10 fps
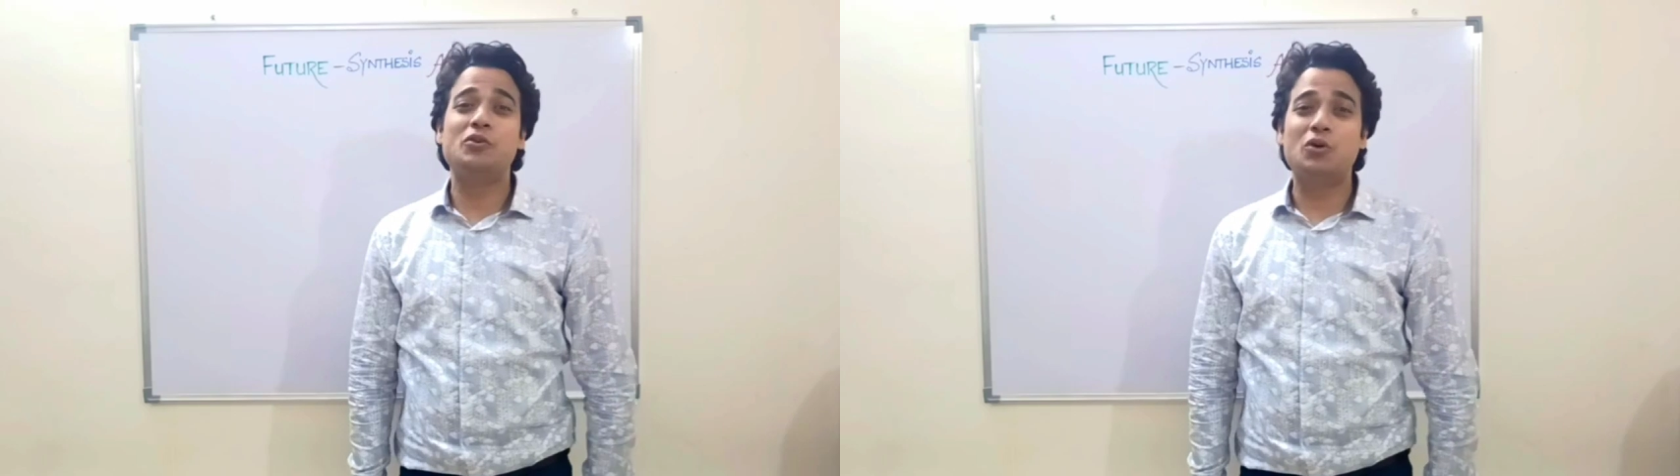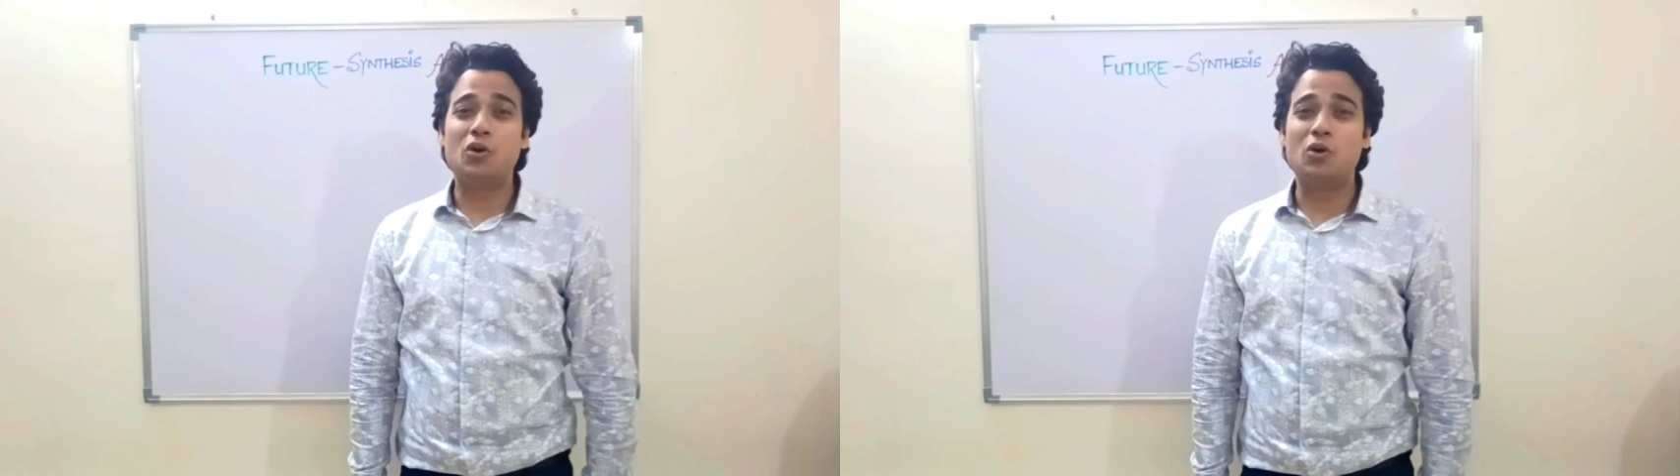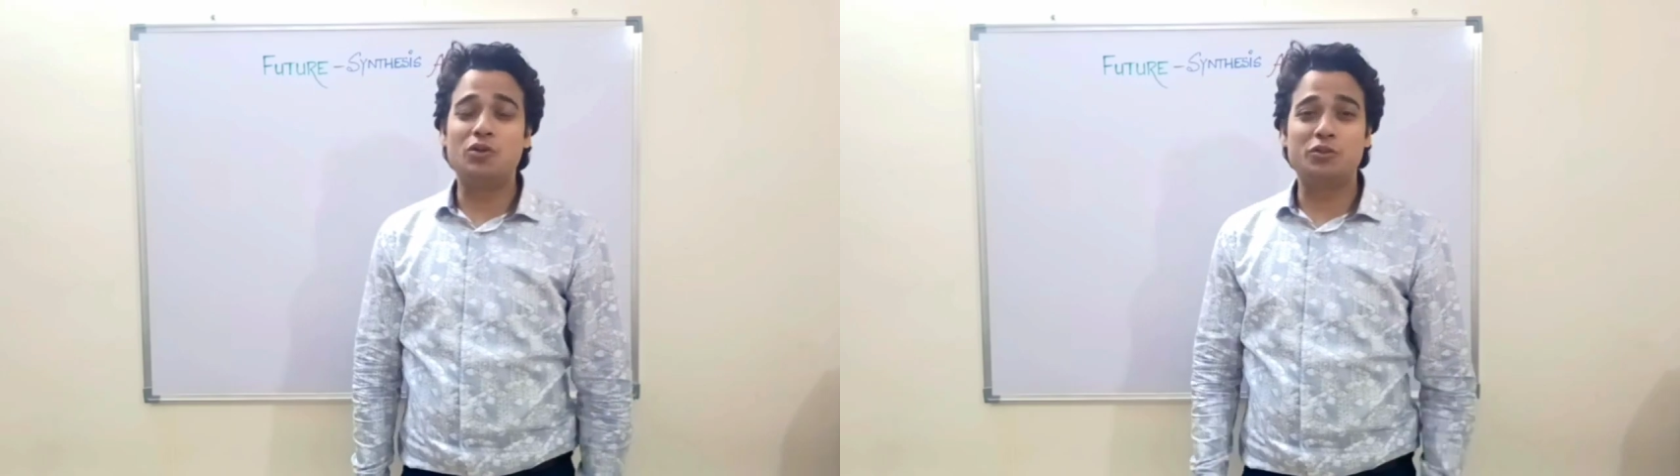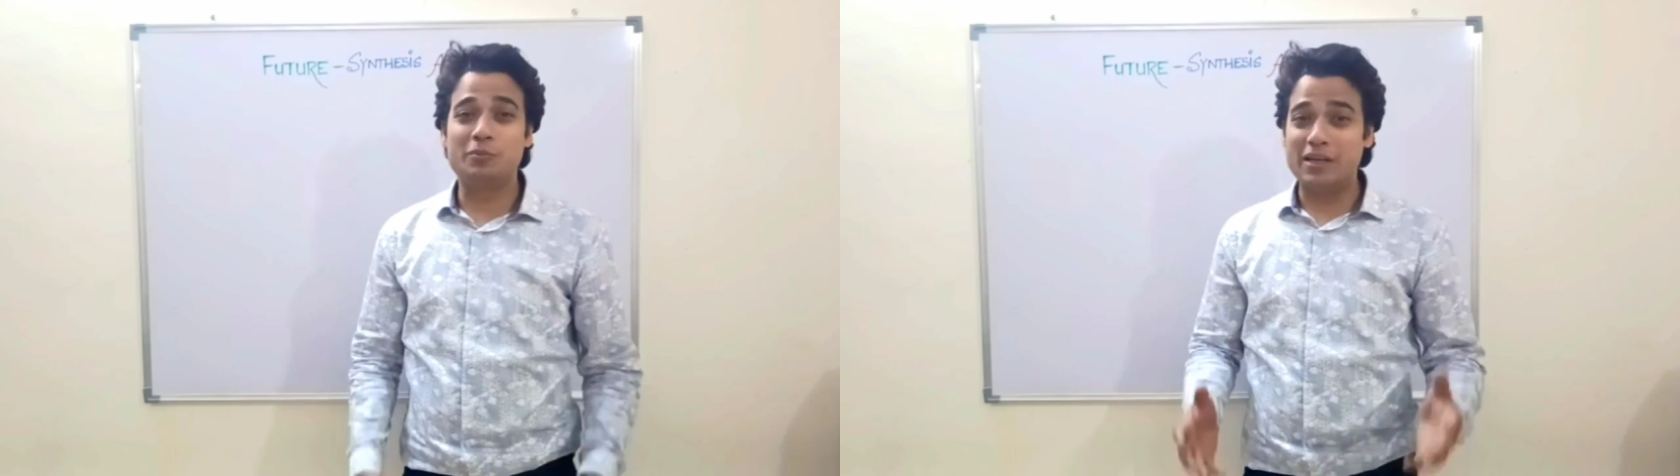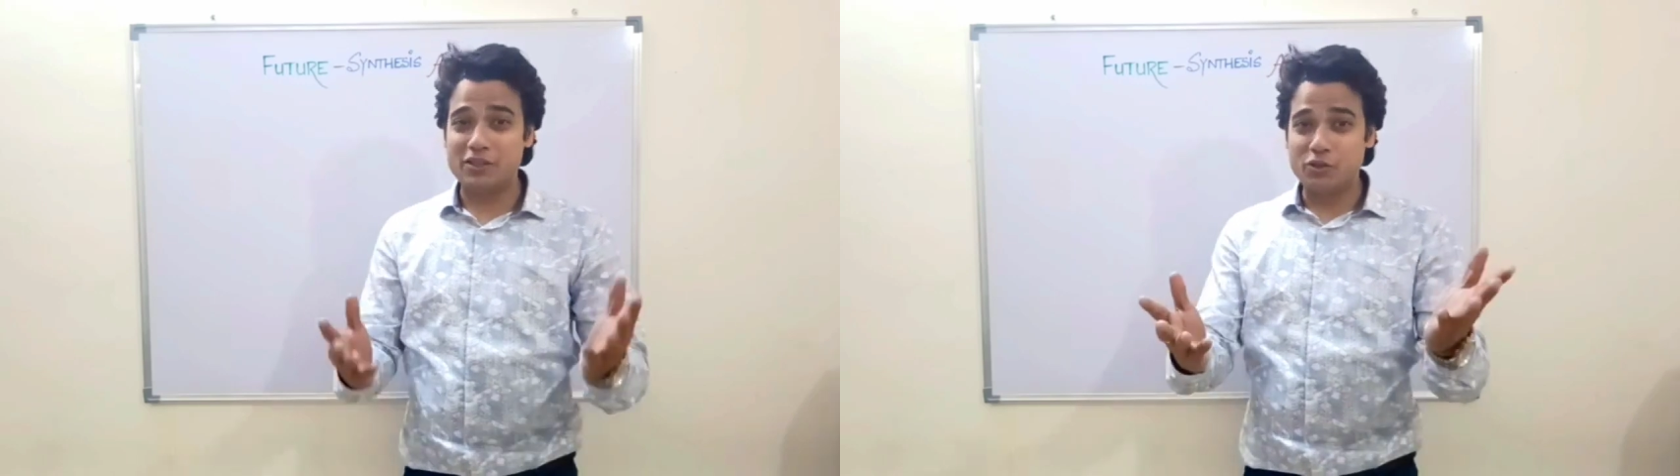you all to
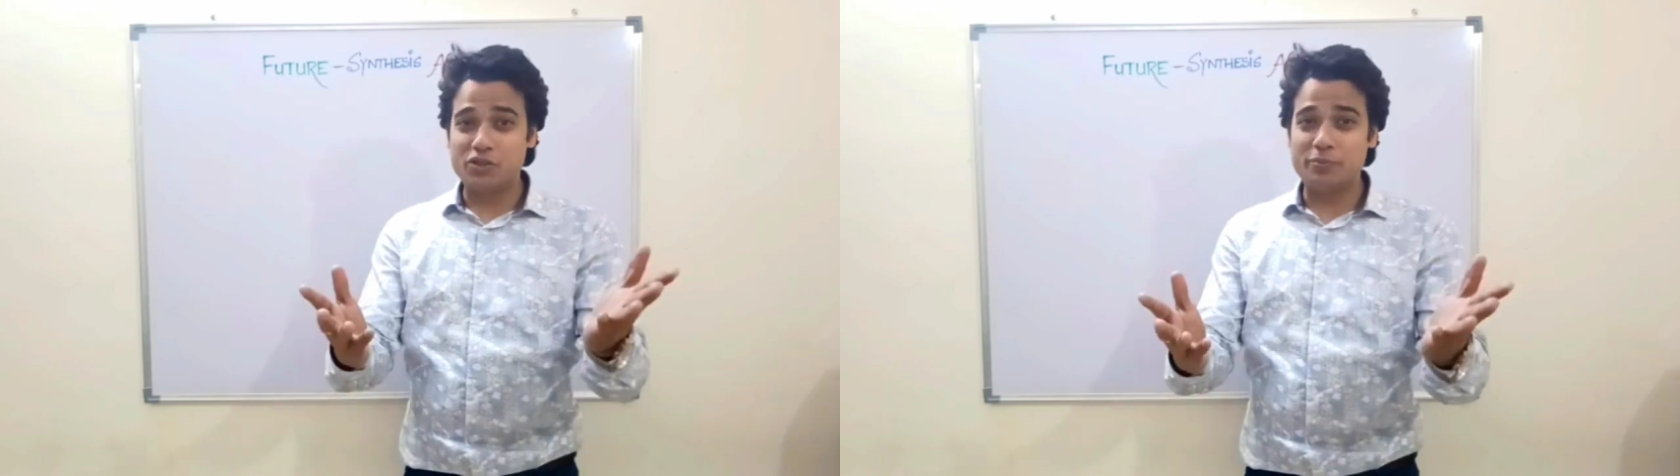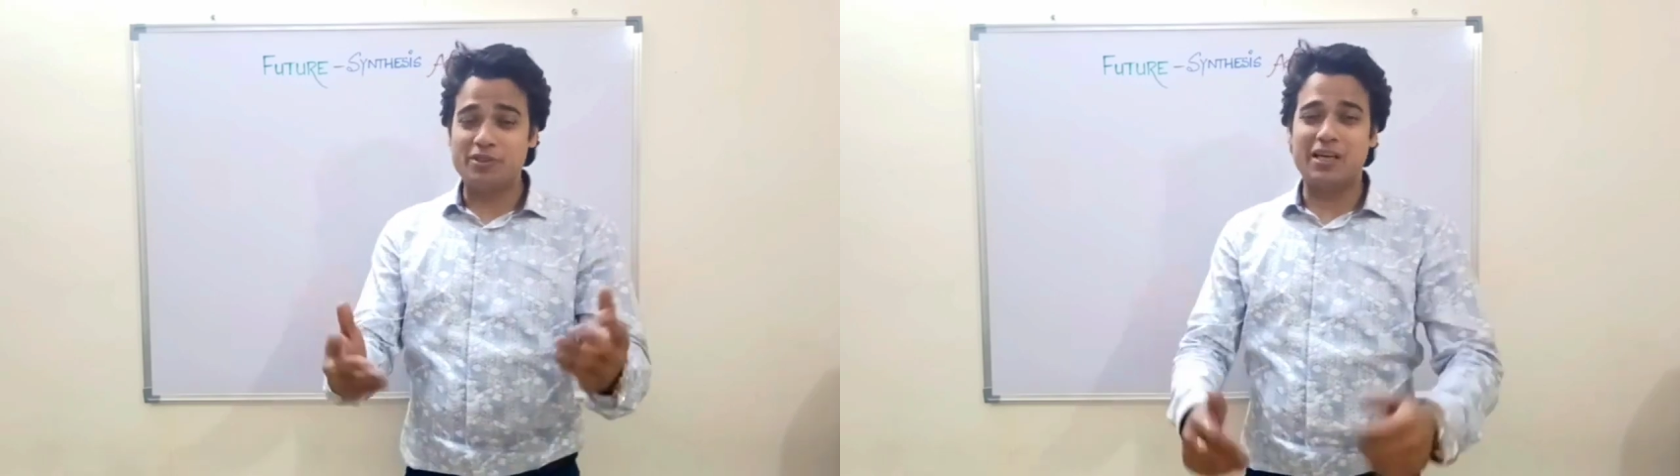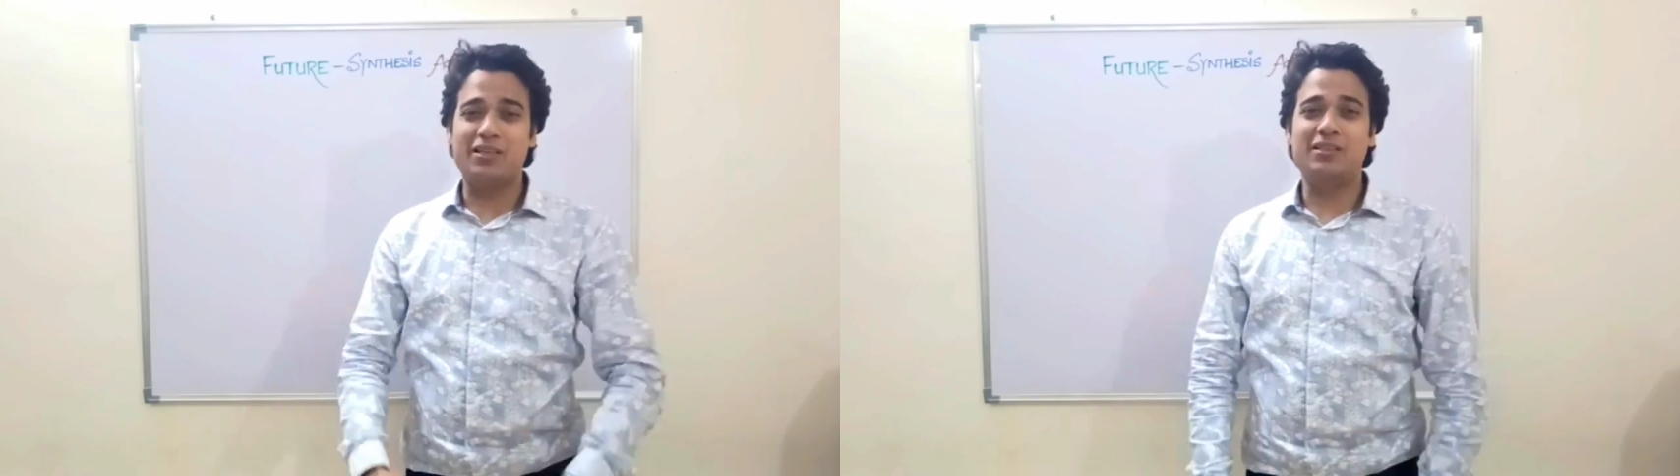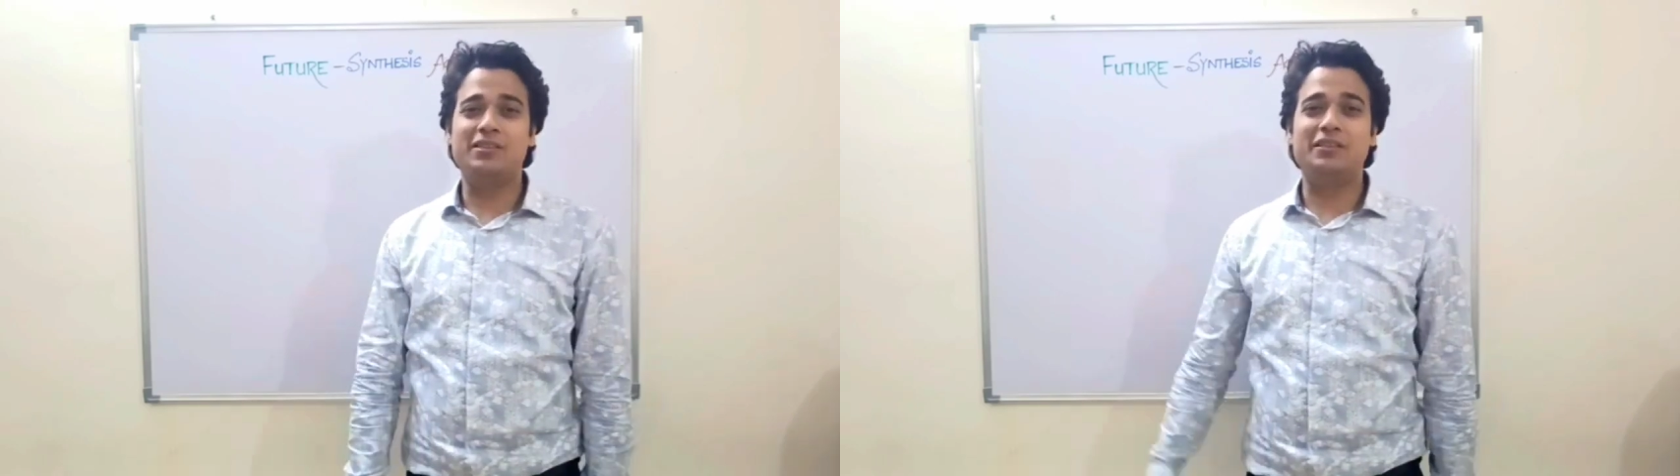my YouTube channel,